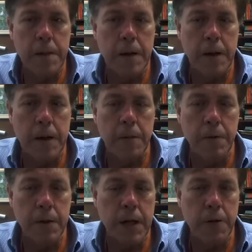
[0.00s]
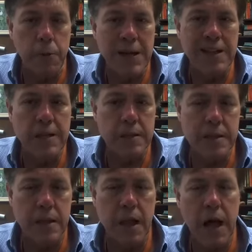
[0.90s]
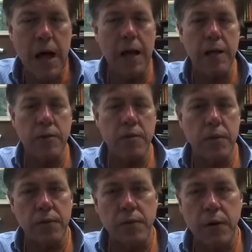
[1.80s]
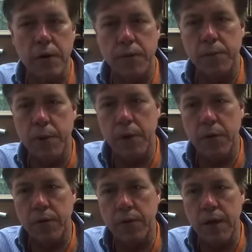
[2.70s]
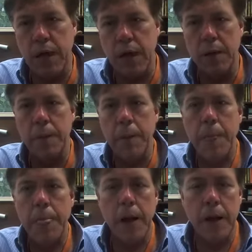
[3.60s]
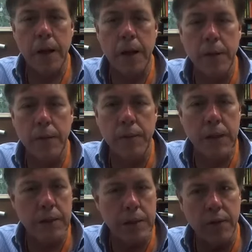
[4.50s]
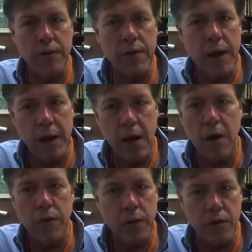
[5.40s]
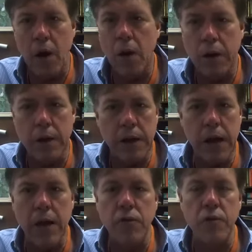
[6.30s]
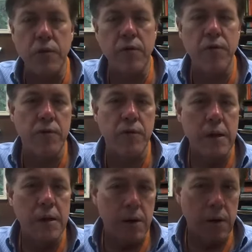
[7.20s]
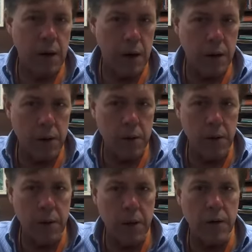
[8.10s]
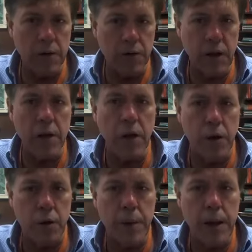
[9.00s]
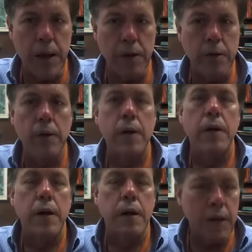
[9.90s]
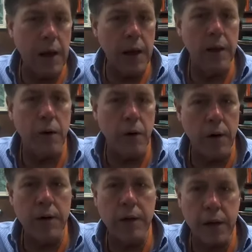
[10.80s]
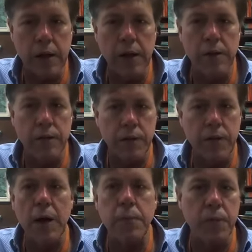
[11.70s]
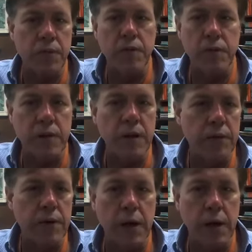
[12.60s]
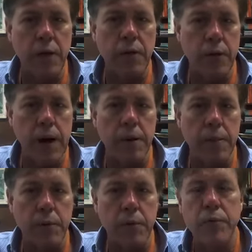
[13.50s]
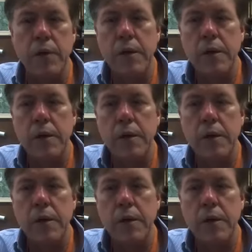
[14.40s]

when they read the slides of bird skin, that they say there's all indications in a cellular manner that are indicative of hypersensitivity in other animals.